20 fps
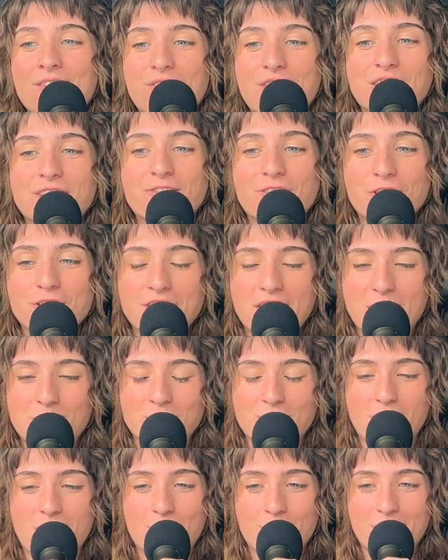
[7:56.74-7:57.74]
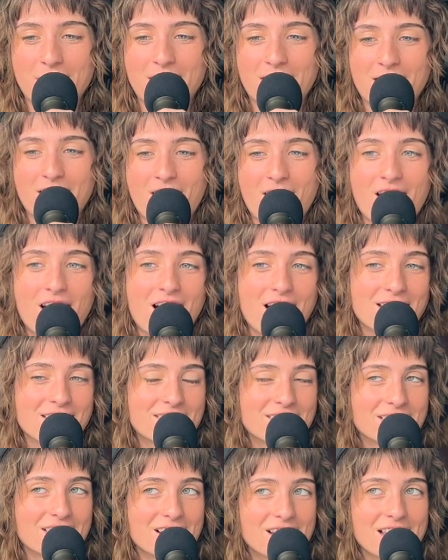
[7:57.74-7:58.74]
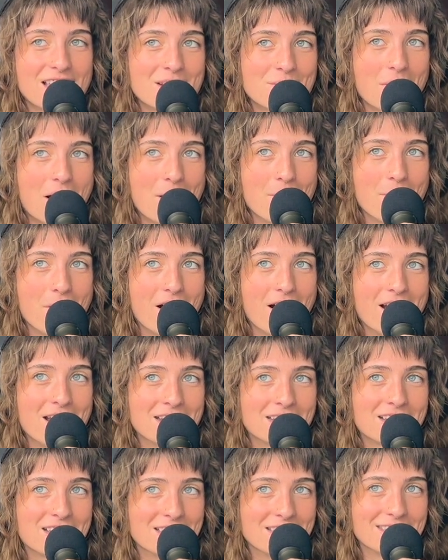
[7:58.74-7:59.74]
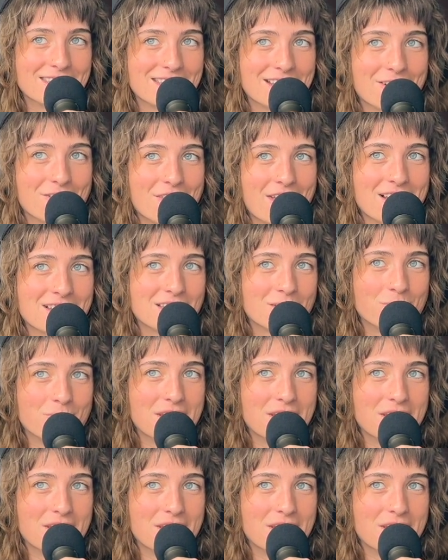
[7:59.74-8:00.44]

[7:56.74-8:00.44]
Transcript: This full-time job that I got, I still in my mind consider that to